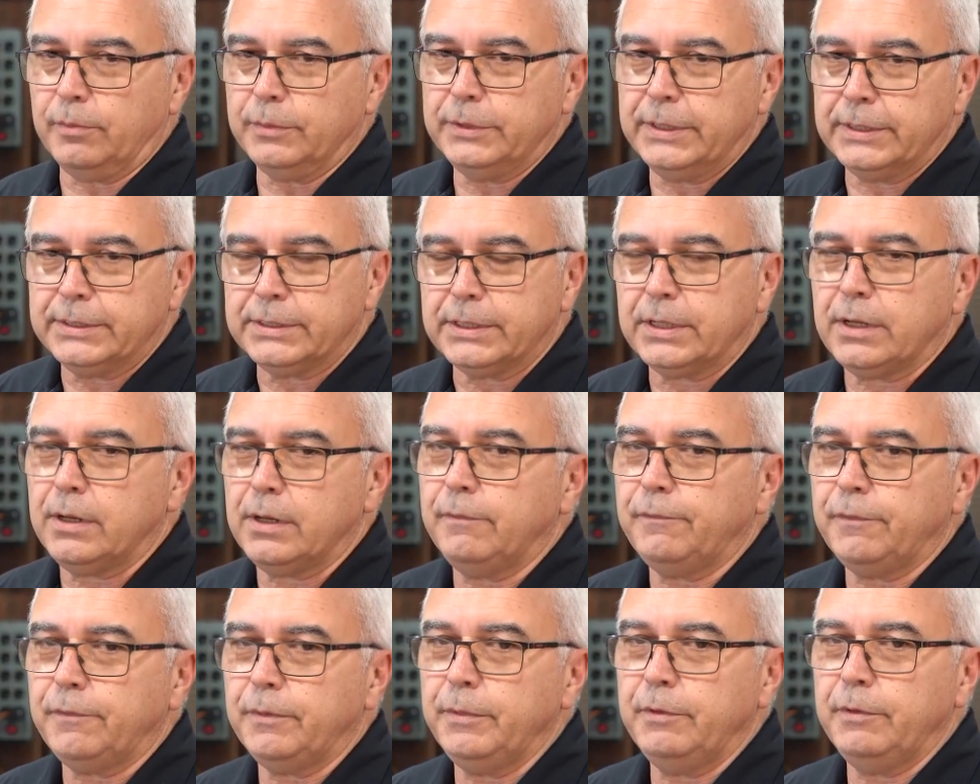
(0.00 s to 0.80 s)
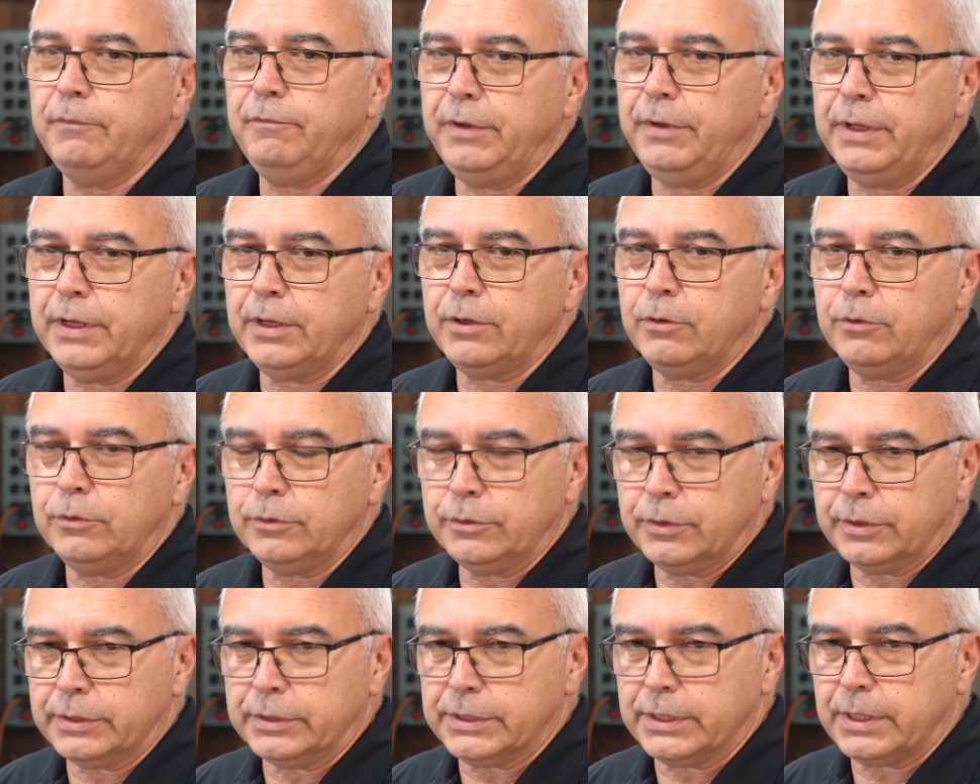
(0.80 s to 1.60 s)
Does it come from the vehicle or
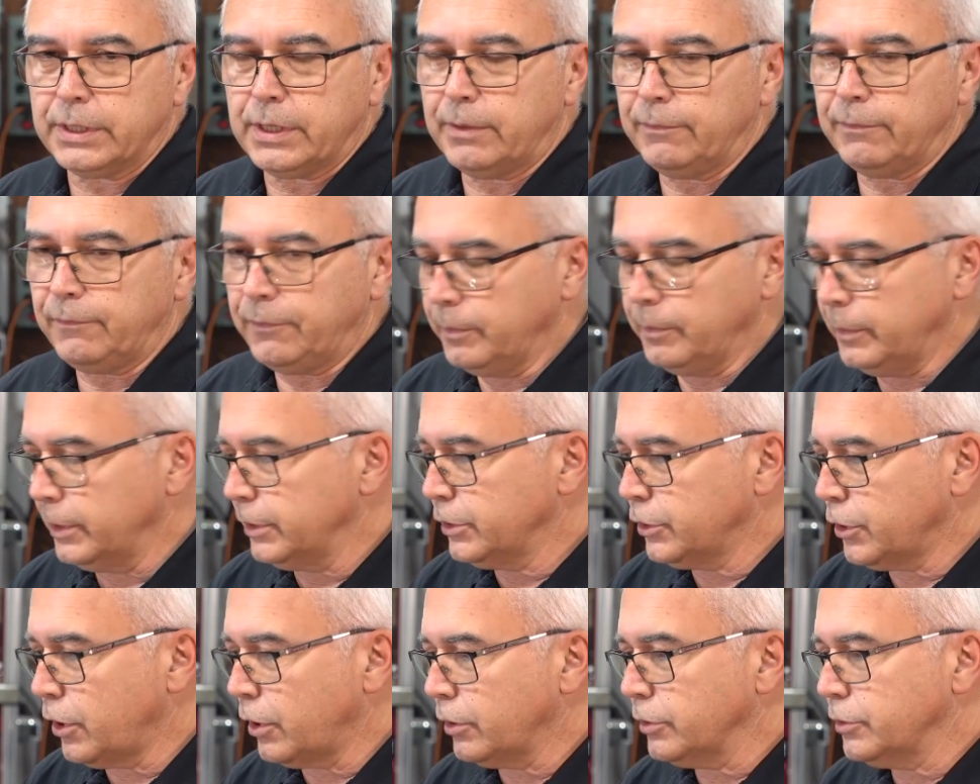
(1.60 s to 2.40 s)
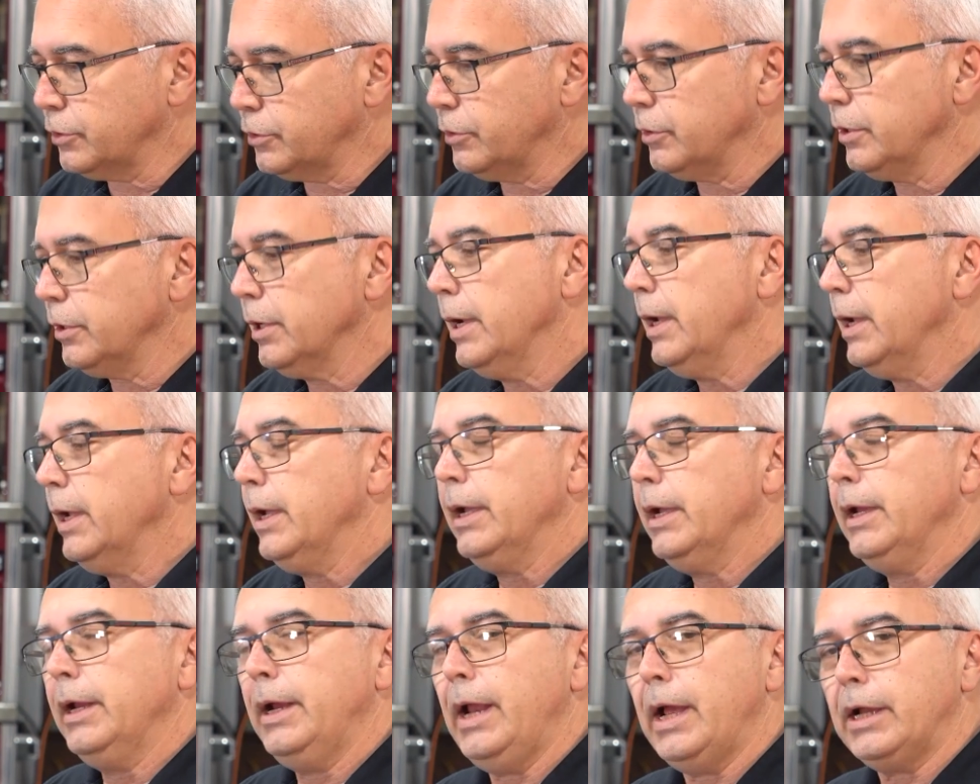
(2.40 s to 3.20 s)
does it come from the charger?
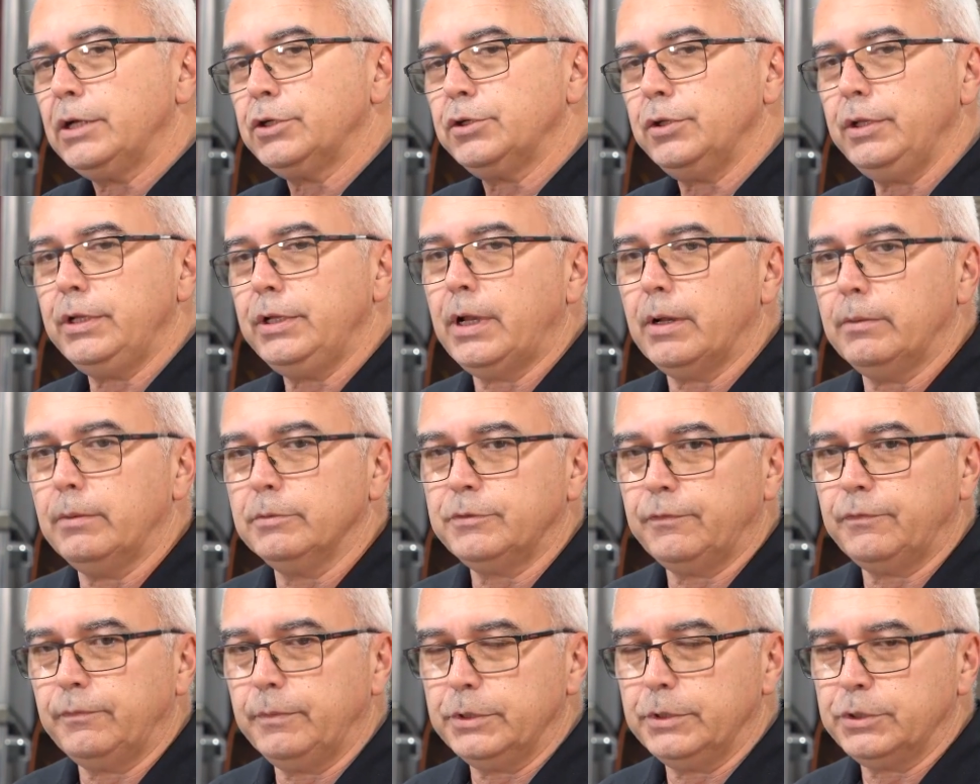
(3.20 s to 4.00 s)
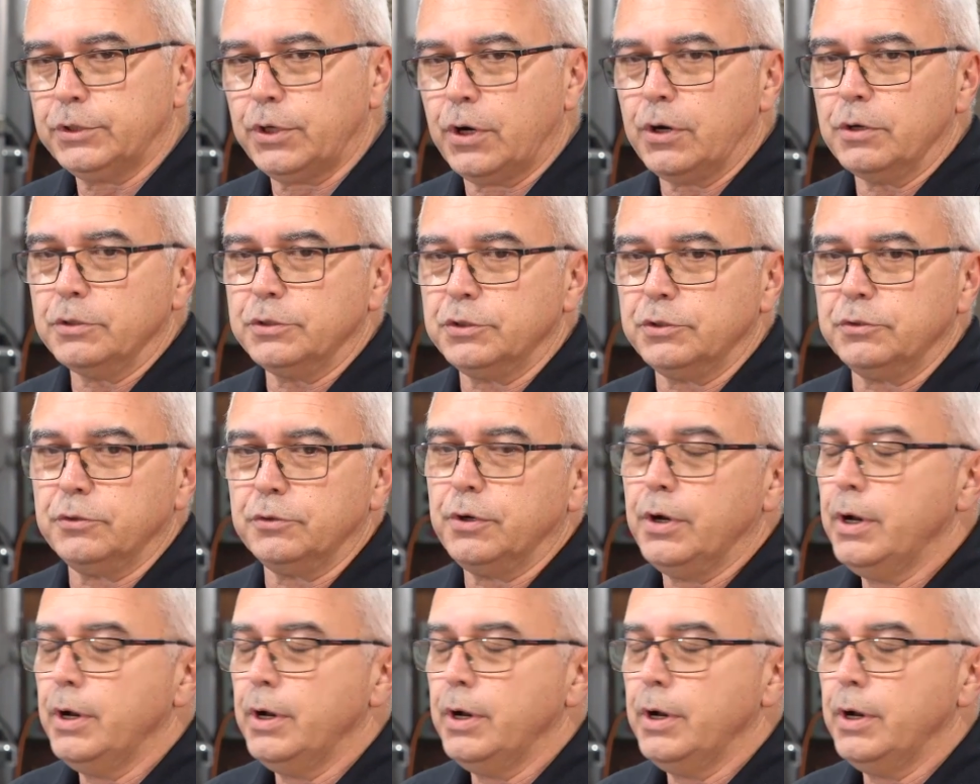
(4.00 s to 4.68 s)
It actually comes from the charger.